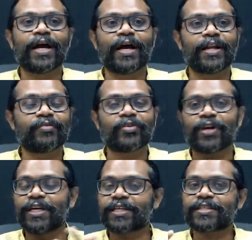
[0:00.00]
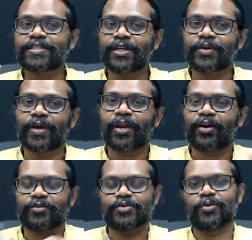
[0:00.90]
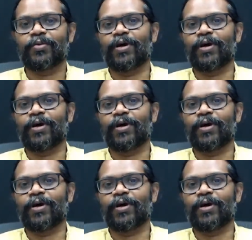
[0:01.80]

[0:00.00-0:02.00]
and if you're interested, you can also